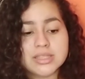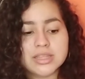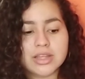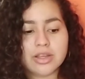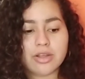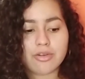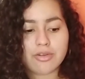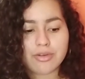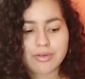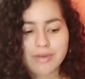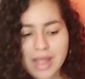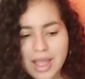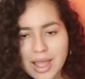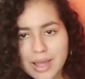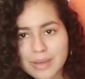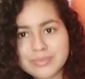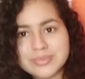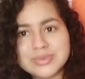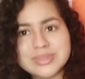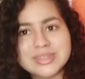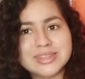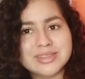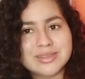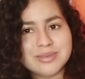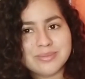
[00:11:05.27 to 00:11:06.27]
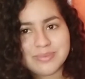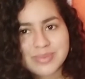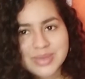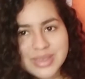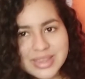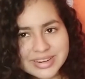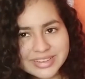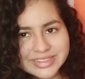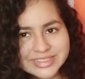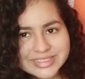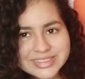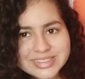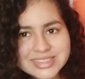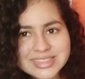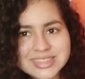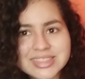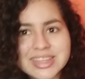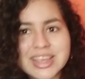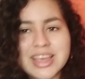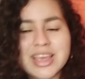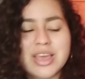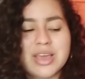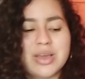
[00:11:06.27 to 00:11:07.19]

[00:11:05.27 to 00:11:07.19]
the crabs and the beetles.